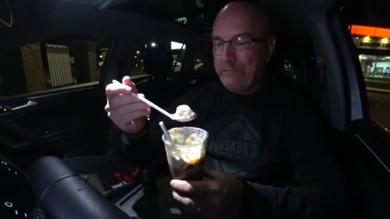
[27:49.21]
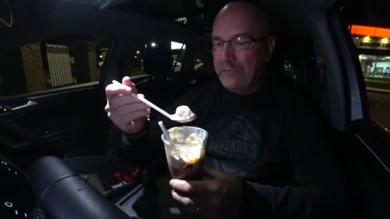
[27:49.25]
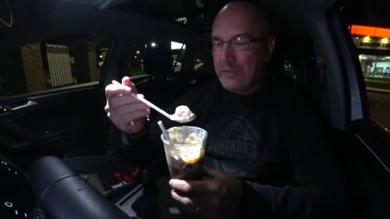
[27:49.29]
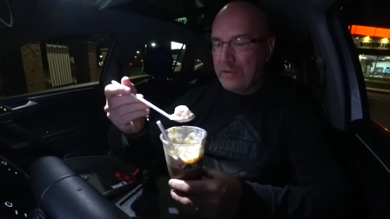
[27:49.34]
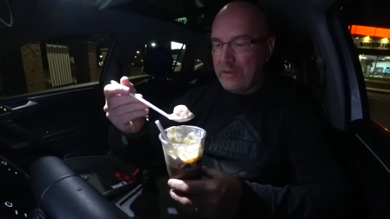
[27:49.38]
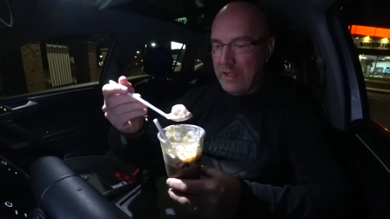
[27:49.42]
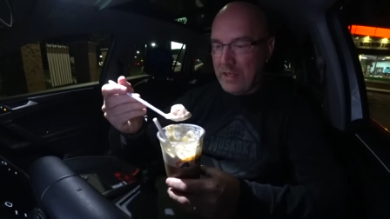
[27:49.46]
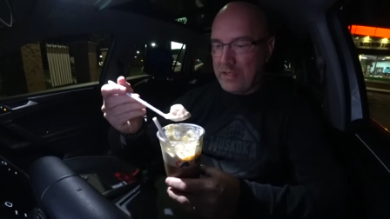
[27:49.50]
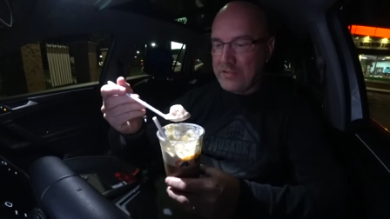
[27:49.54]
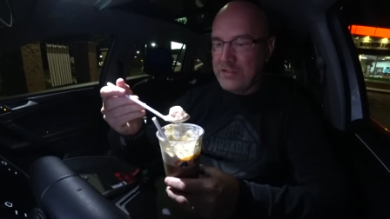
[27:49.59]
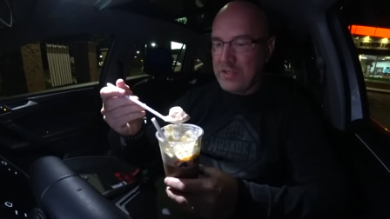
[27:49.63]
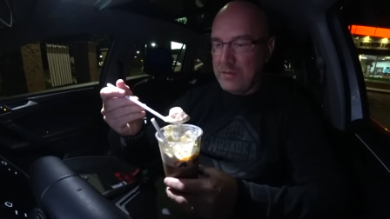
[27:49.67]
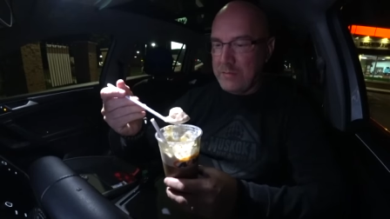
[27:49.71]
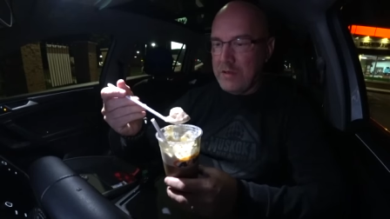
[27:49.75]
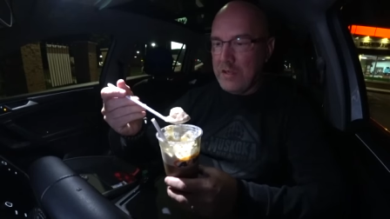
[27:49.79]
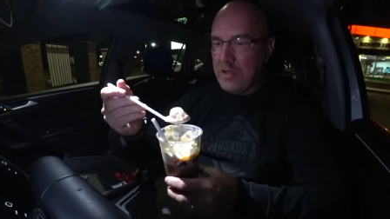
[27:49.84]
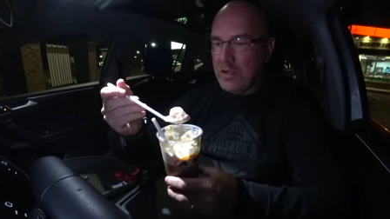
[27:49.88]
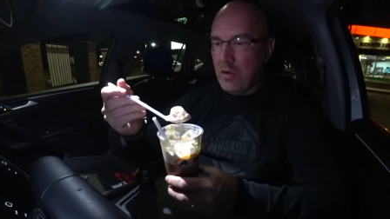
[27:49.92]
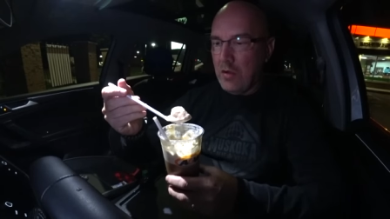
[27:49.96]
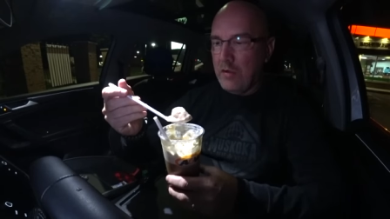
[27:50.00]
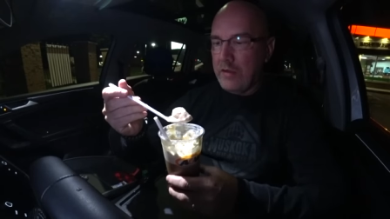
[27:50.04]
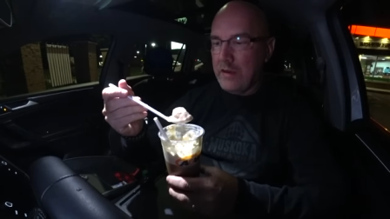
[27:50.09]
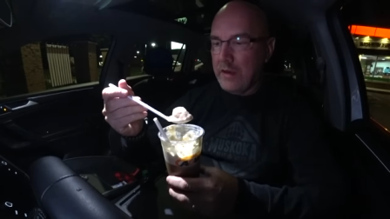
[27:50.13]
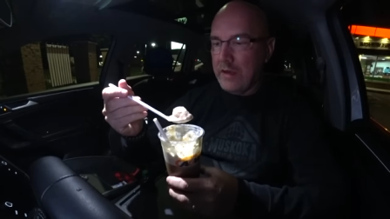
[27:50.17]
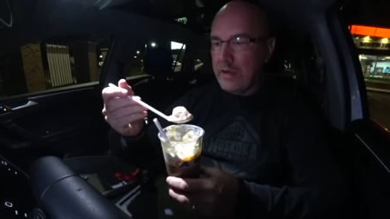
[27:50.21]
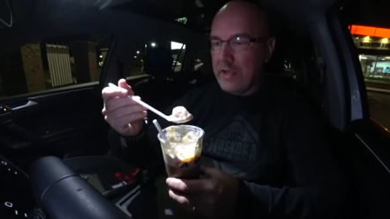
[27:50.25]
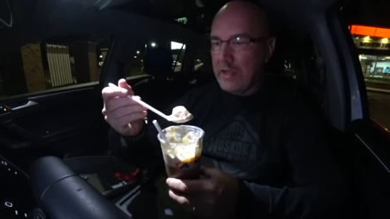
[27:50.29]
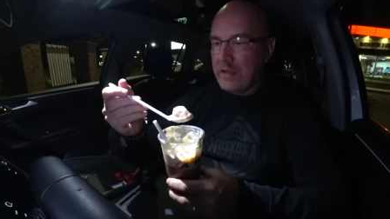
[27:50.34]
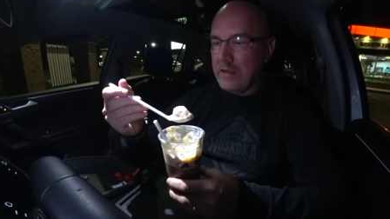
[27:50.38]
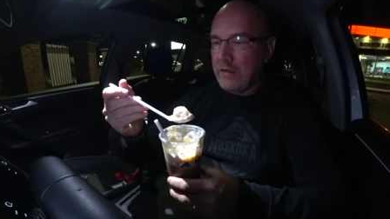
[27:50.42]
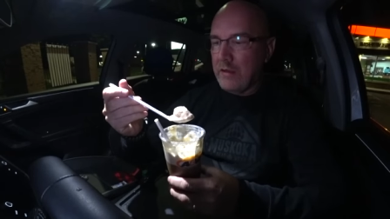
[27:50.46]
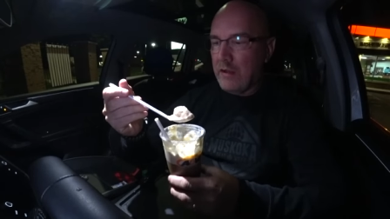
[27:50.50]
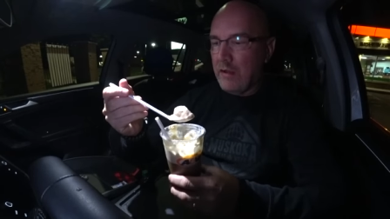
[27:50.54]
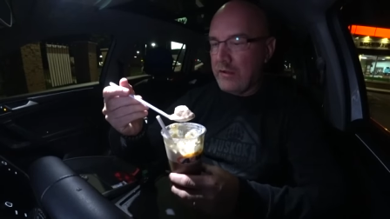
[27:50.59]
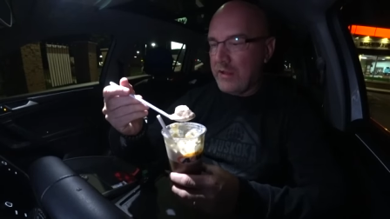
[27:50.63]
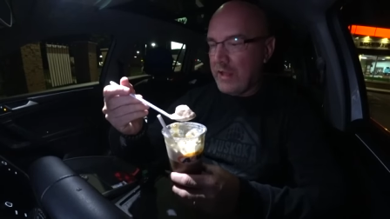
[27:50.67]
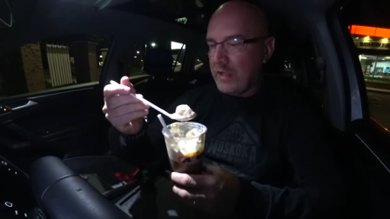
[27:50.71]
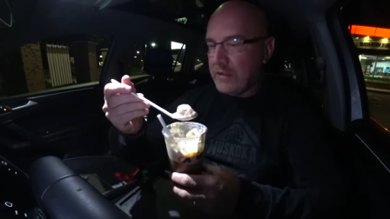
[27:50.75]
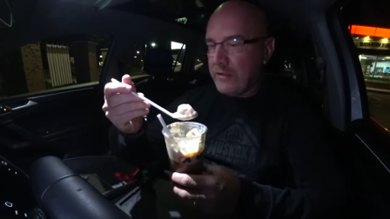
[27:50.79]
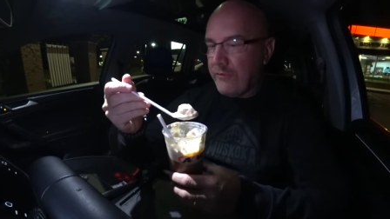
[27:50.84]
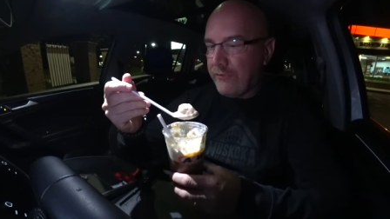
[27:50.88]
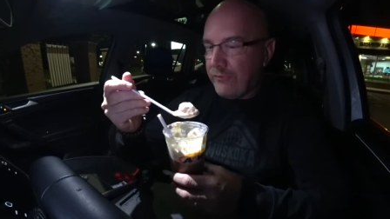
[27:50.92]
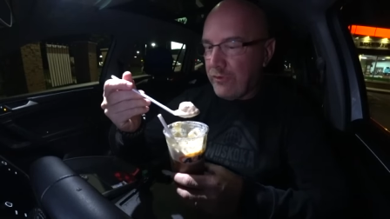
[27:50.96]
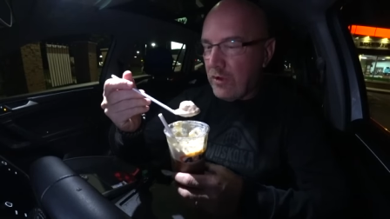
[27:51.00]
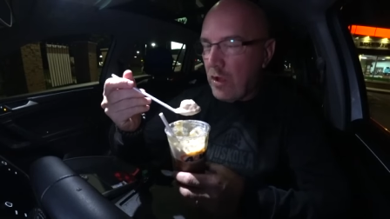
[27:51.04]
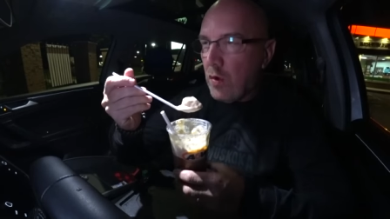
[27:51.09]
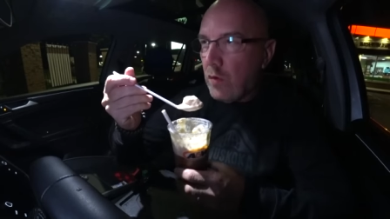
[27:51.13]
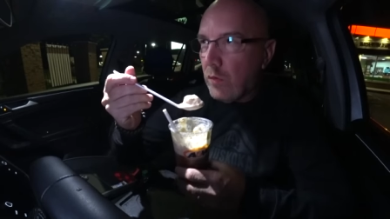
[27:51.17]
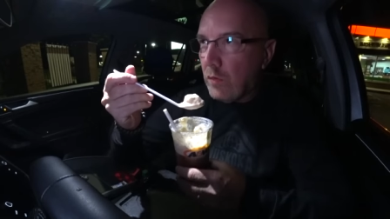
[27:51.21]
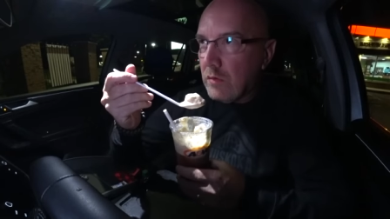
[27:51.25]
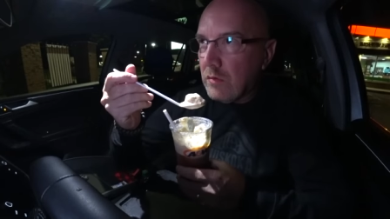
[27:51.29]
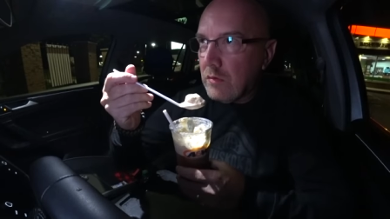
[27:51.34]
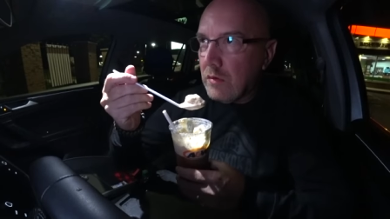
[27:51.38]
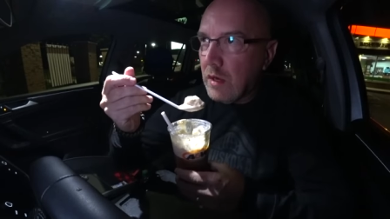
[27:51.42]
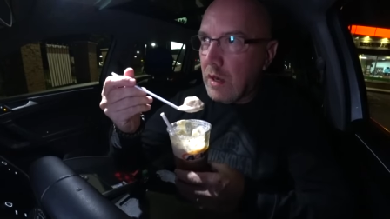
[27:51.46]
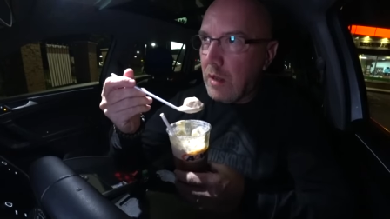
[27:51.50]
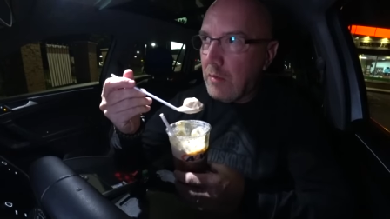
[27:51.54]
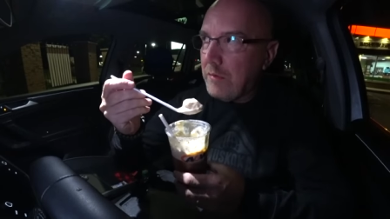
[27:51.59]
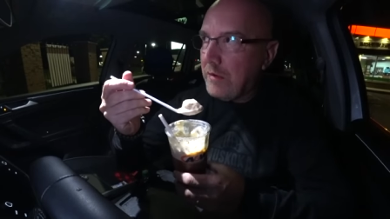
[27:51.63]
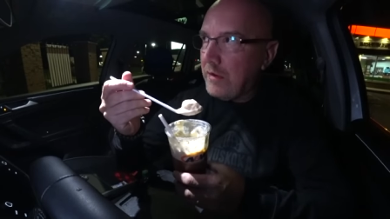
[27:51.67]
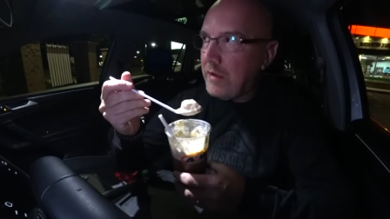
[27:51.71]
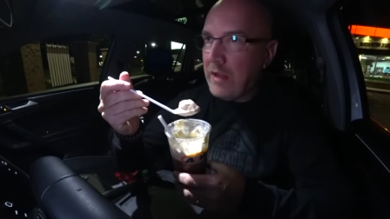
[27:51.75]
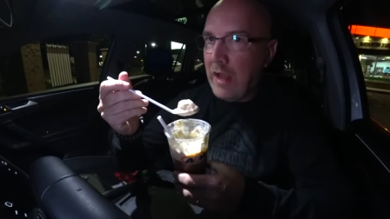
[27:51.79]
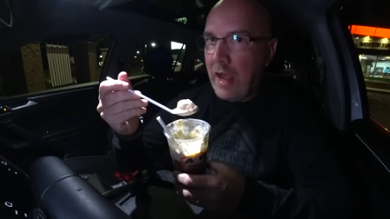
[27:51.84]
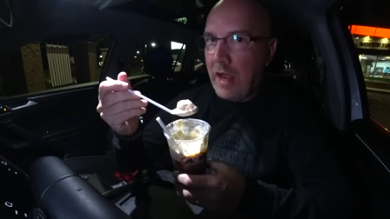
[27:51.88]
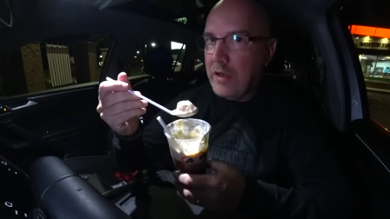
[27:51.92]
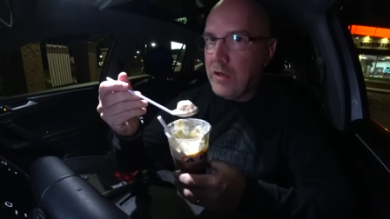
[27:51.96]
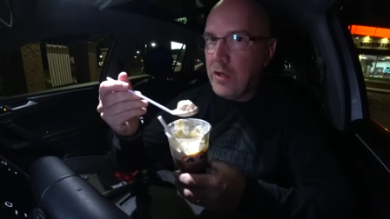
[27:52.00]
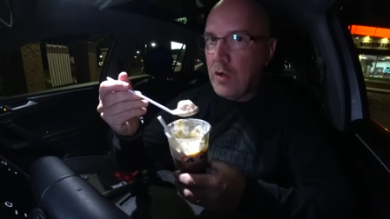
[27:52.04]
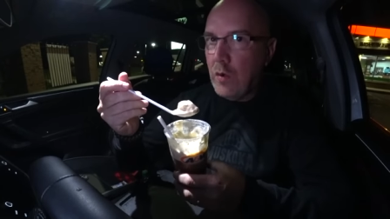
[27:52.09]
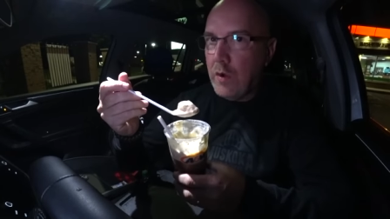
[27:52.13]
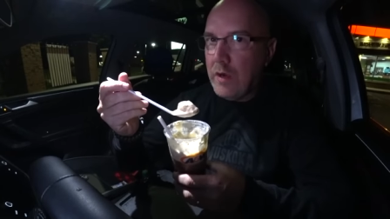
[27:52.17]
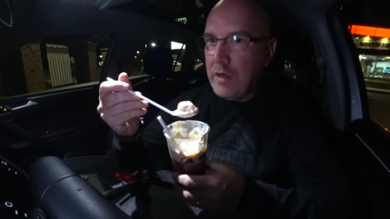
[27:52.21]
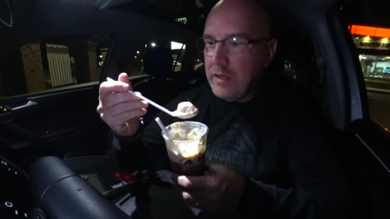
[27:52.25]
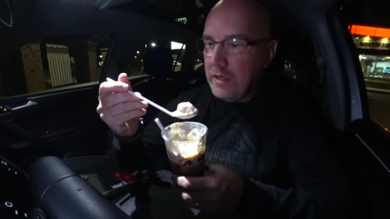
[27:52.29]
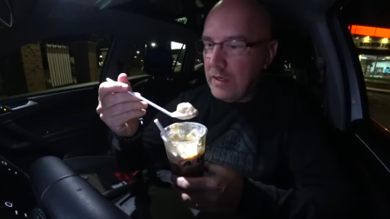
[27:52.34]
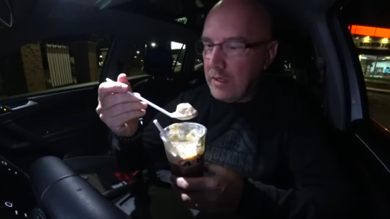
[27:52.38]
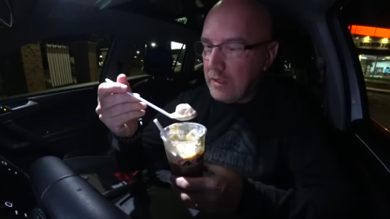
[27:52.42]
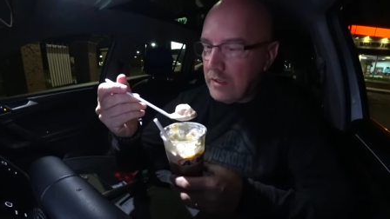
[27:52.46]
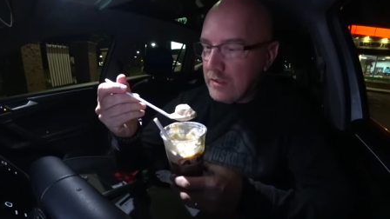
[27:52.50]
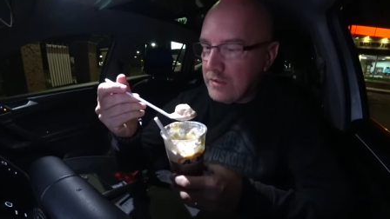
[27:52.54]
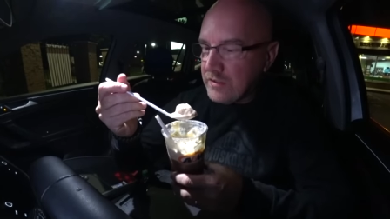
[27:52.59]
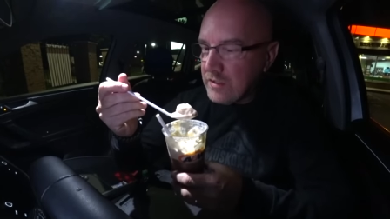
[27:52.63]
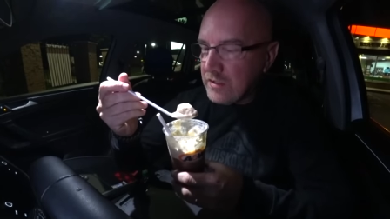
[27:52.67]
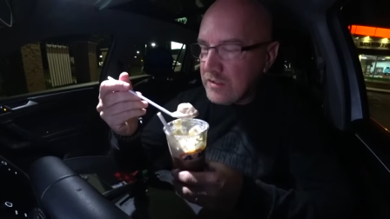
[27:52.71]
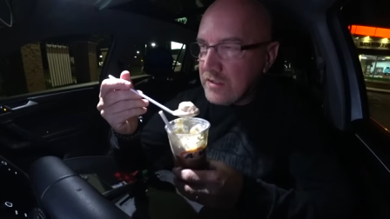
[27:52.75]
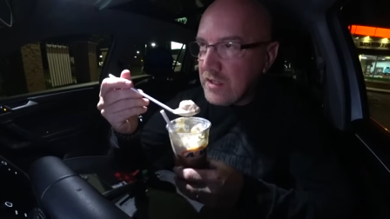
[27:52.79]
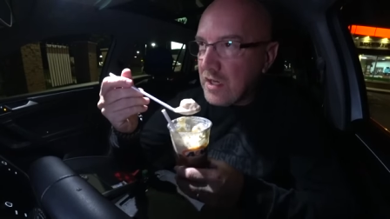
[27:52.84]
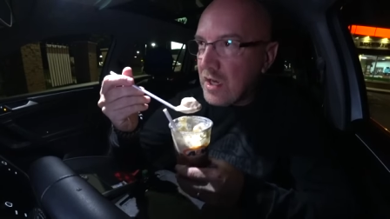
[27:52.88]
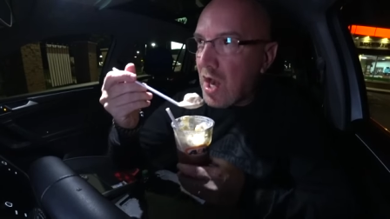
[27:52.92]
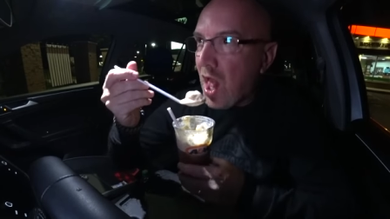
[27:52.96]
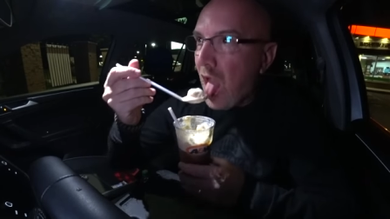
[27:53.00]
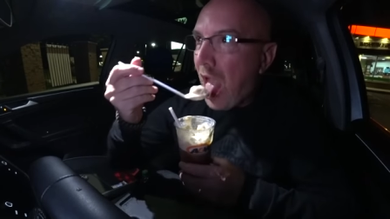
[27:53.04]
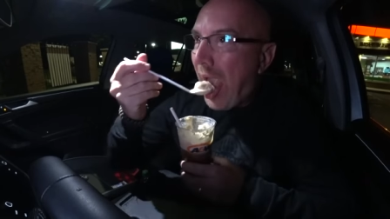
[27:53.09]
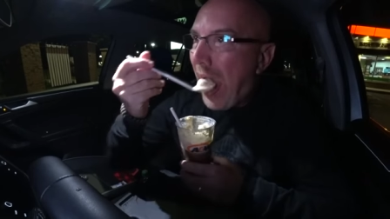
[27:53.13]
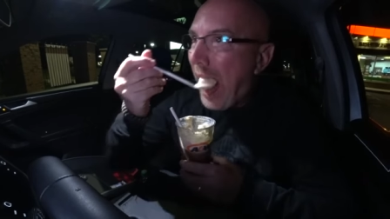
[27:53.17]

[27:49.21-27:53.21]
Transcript: next time you go there, get I'll uh, get the float. And I had no idea it existed.